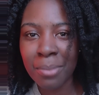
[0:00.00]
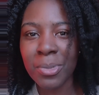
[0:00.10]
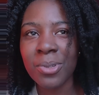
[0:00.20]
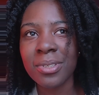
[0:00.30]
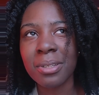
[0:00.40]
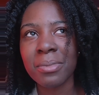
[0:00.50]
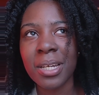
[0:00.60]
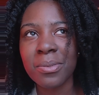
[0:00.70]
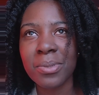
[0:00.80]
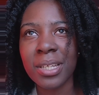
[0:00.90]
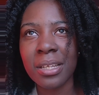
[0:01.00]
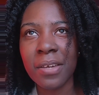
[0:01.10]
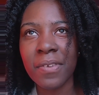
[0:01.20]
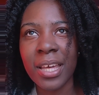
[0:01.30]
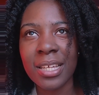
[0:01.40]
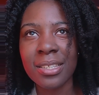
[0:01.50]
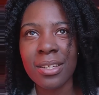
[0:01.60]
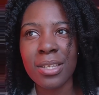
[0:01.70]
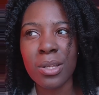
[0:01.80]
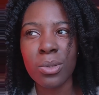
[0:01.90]
Because sometimes we can have
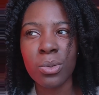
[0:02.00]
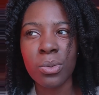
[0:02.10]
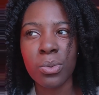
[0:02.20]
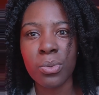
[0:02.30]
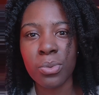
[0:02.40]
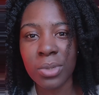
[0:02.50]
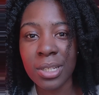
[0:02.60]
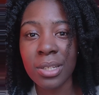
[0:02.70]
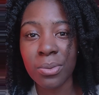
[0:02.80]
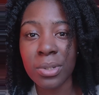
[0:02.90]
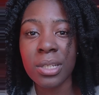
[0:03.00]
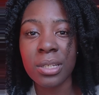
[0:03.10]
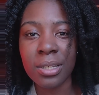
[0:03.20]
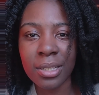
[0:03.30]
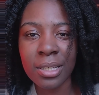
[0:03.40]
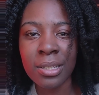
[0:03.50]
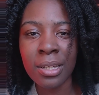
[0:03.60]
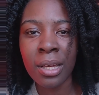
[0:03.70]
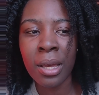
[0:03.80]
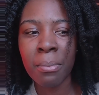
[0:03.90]
hairstyles that look really, really good,
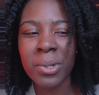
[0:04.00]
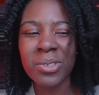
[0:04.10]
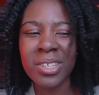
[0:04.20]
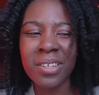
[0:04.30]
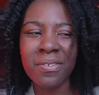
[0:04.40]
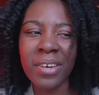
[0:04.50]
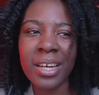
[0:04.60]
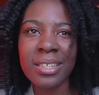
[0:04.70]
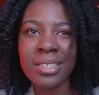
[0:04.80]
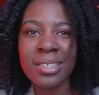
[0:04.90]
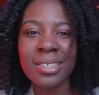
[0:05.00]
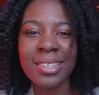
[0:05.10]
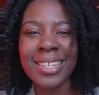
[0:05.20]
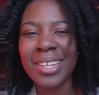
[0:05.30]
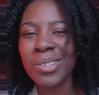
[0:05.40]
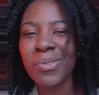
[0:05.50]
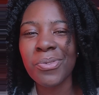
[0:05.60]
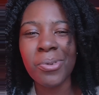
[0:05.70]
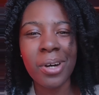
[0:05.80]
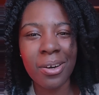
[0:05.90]
but you can find it takes
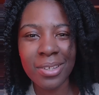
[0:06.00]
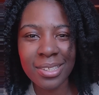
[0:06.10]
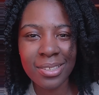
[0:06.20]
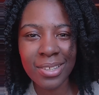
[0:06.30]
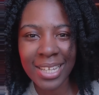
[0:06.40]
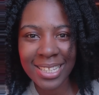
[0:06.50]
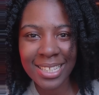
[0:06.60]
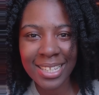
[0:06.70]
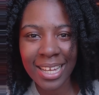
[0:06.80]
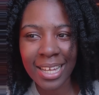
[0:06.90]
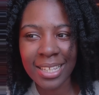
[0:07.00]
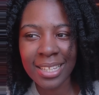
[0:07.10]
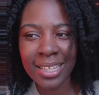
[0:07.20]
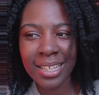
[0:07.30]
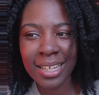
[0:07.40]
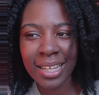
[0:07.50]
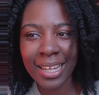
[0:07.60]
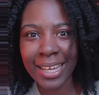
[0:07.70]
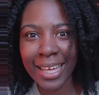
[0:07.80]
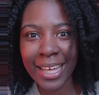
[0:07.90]
4 hours to get it done,
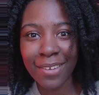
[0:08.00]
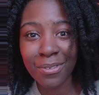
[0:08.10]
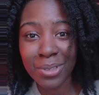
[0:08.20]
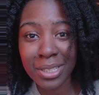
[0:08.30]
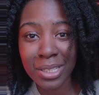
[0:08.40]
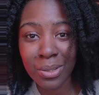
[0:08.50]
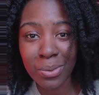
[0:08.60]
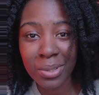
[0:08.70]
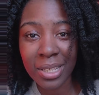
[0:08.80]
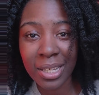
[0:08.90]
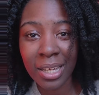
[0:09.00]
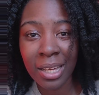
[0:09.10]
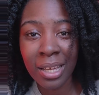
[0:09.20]
like every single day.